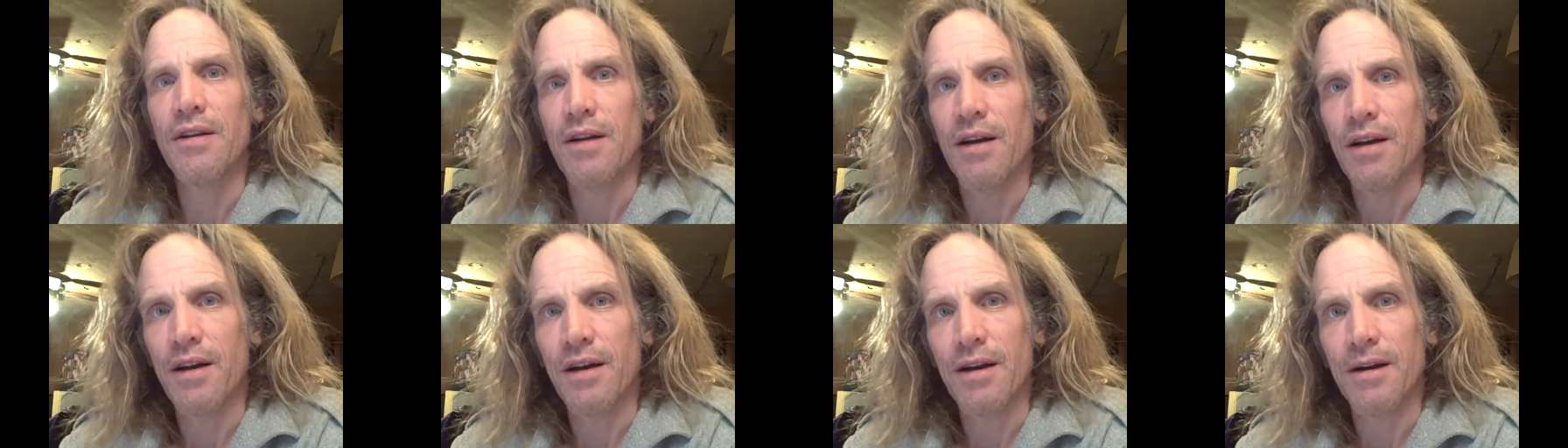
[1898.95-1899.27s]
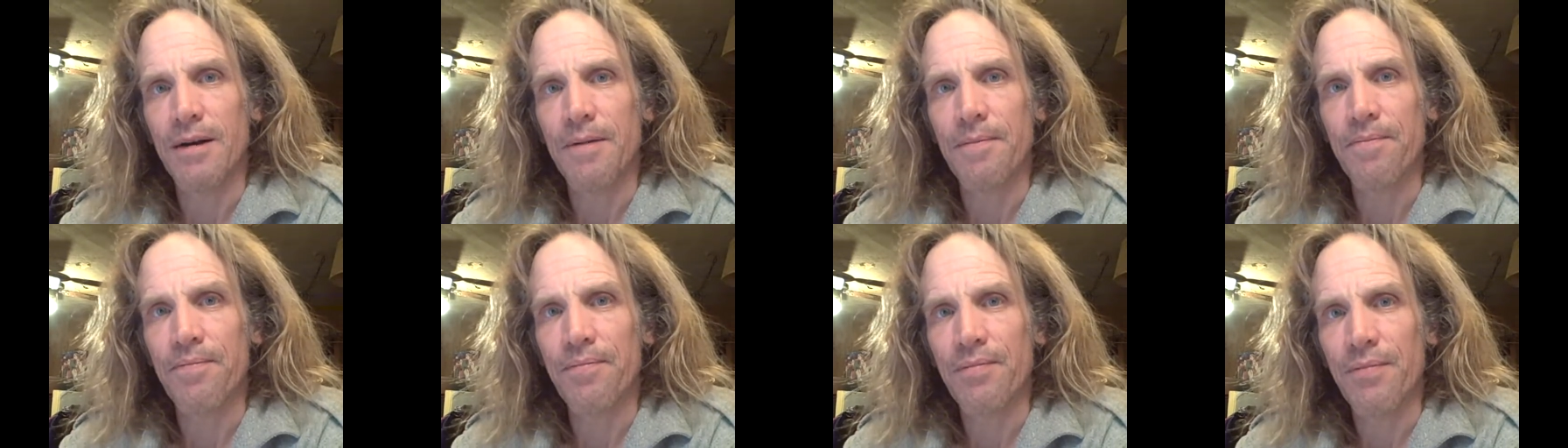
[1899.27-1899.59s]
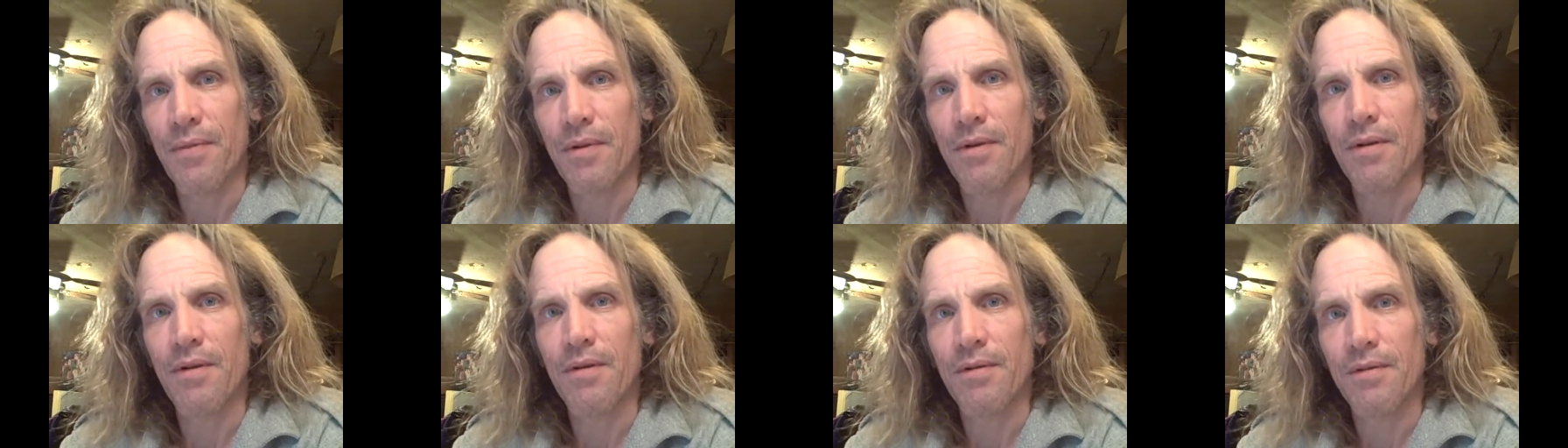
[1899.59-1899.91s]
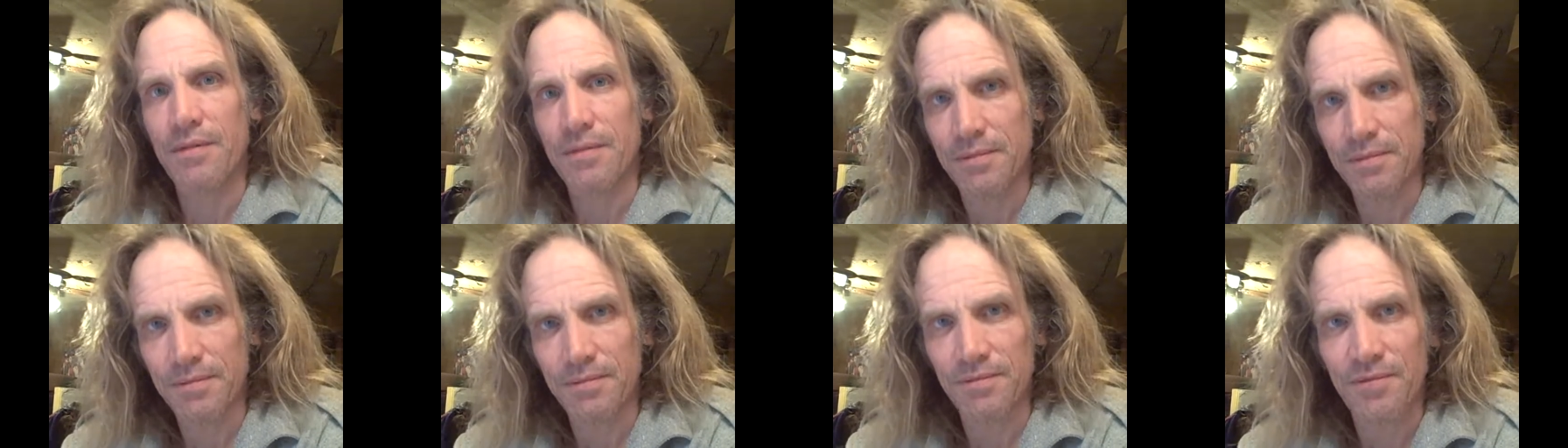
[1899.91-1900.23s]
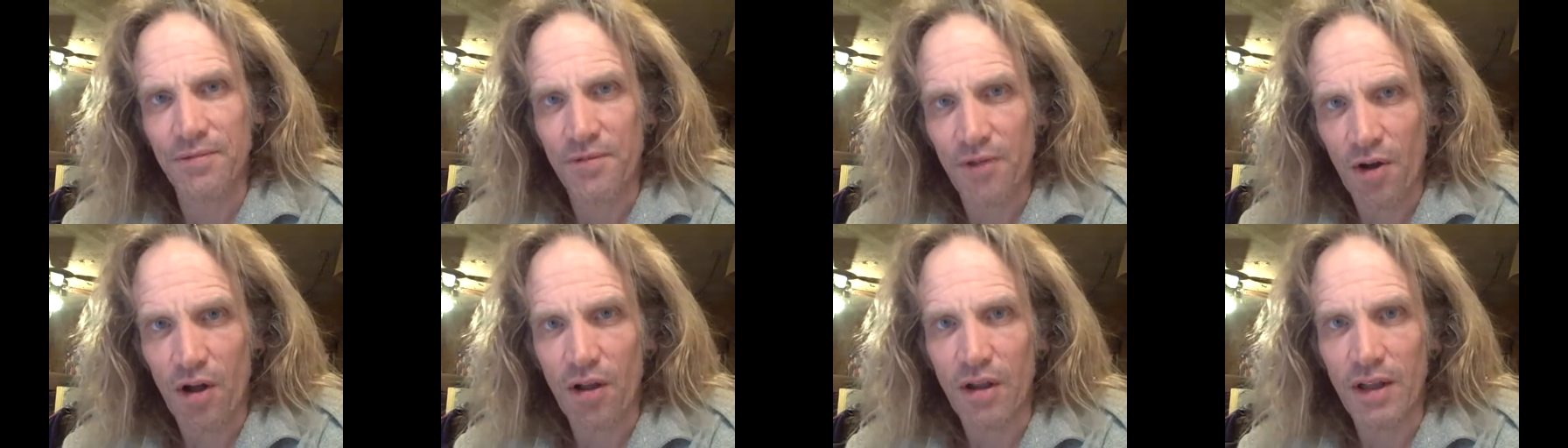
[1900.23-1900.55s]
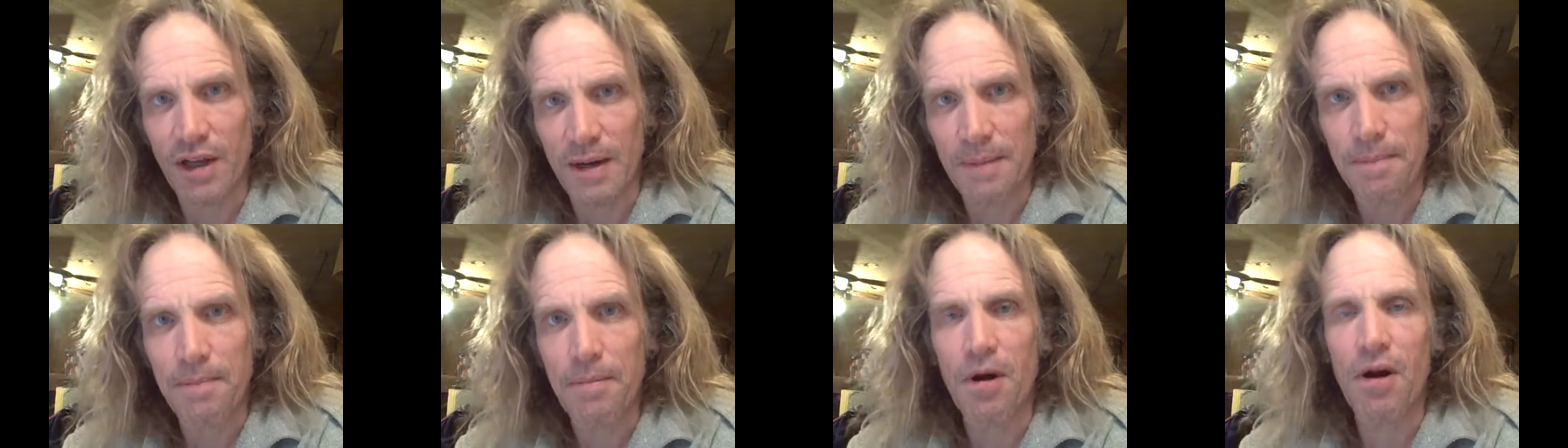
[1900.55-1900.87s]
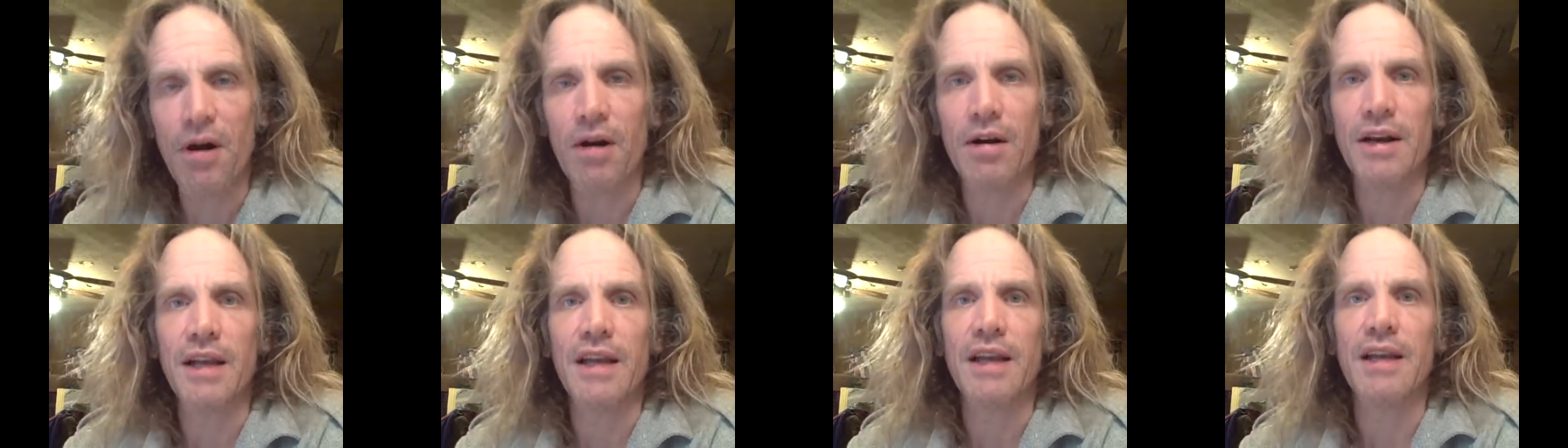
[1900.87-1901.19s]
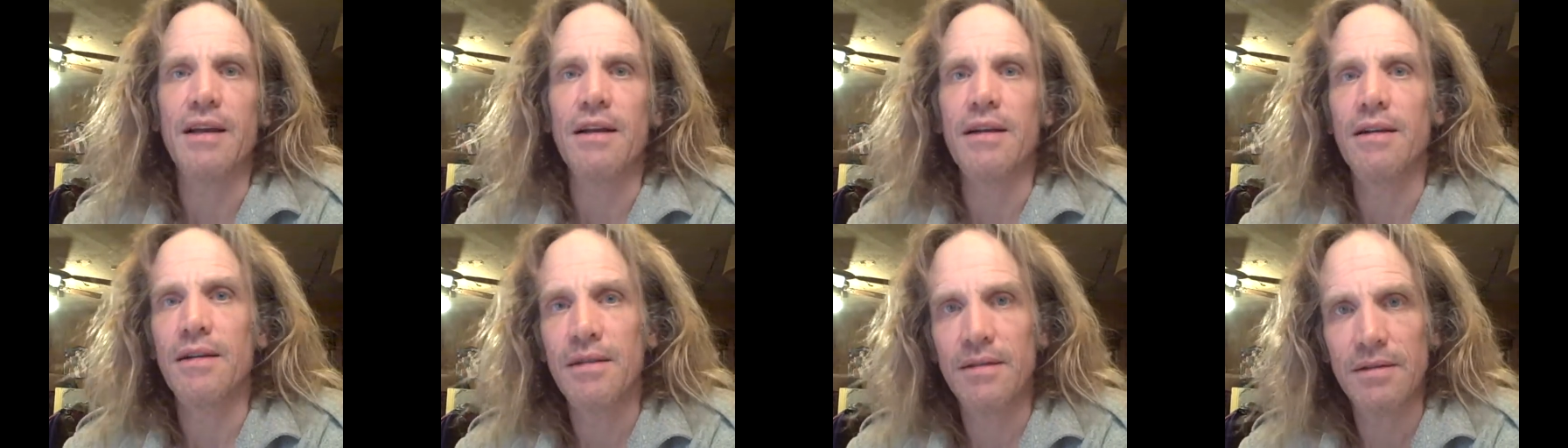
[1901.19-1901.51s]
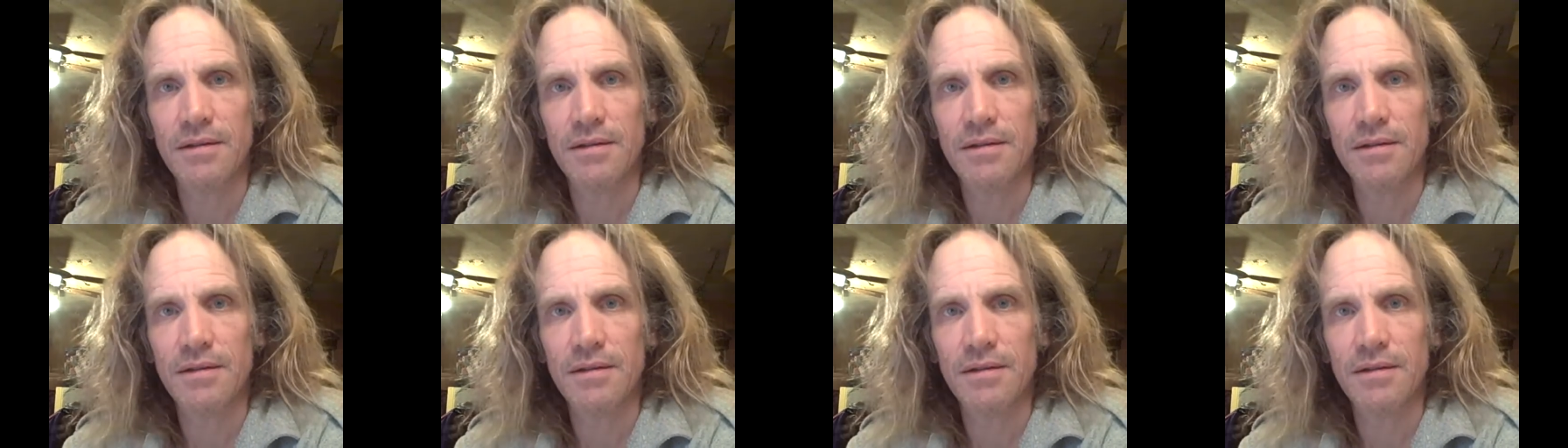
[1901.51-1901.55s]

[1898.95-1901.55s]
falling aparting,